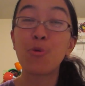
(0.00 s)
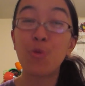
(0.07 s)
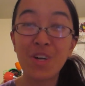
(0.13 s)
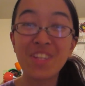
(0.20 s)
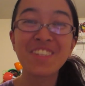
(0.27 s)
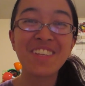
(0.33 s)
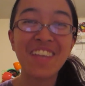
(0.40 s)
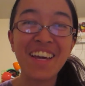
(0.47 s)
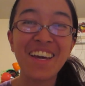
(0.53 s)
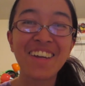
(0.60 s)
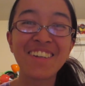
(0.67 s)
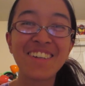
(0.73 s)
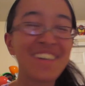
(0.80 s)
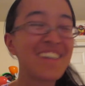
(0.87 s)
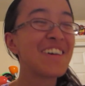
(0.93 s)
once
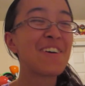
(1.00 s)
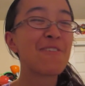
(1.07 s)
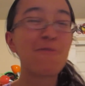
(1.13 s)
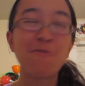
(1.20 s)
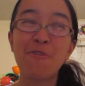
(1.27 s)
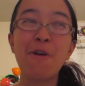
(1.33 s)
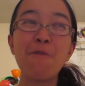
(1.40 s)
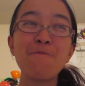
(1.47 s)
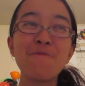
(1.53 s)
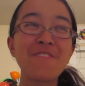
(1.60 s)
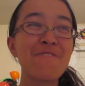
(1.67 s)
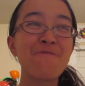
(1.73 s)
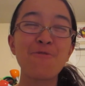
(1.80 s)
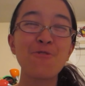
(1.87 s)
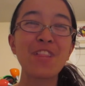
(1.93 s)
again
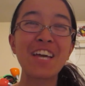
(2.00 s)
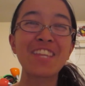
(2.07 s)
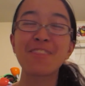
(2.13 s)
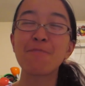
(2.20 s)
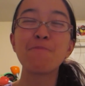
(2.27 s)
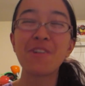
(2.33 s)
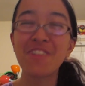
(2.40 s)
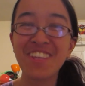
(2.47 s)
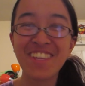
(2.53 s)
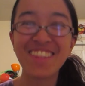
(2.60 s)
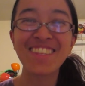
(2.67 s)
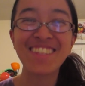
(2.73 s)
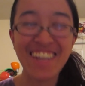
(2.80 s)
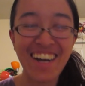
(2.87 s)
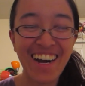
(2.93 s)
for like the
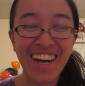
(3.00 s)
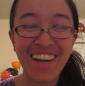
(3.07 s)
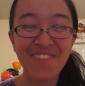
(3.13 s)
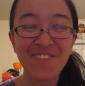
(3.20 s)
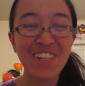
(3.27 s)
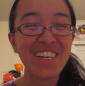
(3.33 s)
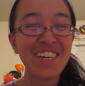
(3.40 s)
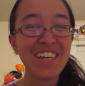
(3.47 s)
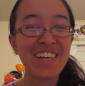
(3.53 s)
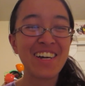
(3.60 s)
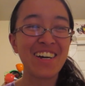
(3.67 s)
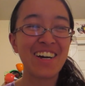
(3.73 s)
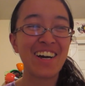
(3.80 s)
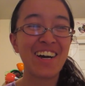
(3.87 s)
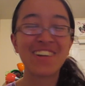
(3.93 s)
millionth time.
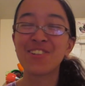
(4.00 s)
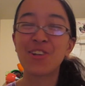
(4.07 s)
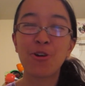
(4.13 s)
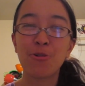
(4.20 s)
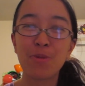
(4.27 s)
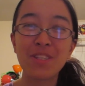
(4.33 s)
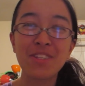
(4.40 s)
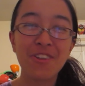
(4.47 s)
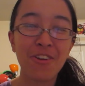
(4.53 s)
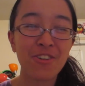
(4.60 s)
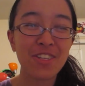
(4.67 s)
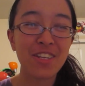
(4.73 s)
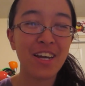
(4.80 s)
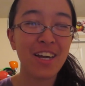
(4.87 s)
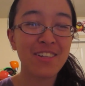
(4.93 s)
But
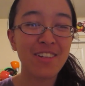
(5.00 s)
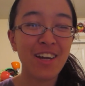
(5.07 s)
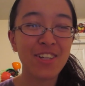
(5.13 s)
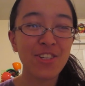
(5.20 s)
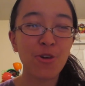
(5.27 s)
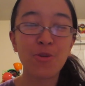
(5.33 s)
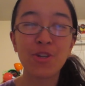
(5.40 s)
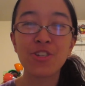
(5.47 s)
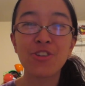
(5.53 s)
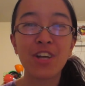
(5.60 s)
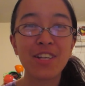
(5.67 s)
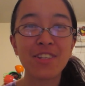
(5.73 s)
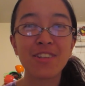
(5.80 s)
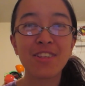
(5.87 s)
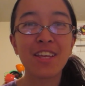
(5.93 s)
seriously, I don't want you
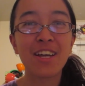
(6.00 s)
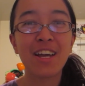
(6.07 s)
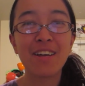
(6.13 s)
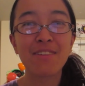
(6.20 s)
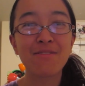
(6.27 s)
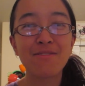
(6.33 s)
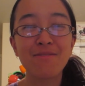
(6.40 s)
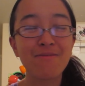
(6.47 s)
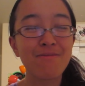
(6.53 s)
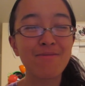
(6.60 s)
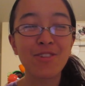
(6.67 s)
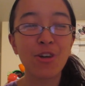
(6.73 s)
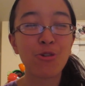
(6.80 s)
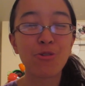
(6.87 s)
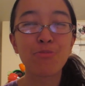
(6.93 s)
guys to think I
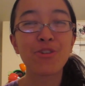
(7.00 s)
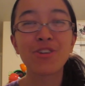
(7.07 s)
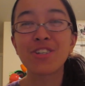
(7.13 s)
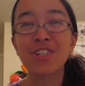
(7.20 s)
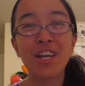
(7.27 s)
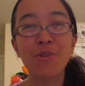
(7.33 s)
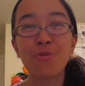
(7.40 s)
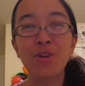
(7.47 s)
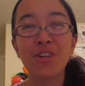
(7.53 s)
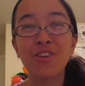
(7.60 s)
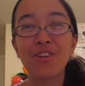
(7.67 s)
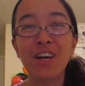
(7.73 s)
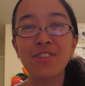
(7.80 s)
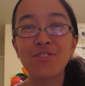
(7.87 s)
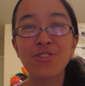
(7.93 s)
don't appreciate what
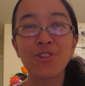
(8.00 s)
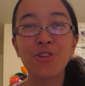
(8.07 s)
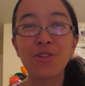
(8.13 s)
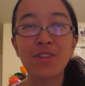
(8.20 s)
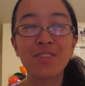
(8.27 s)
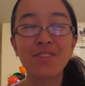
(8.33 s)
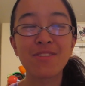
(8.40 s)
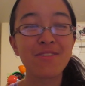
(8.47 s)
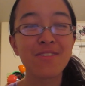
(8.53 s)
you guys do.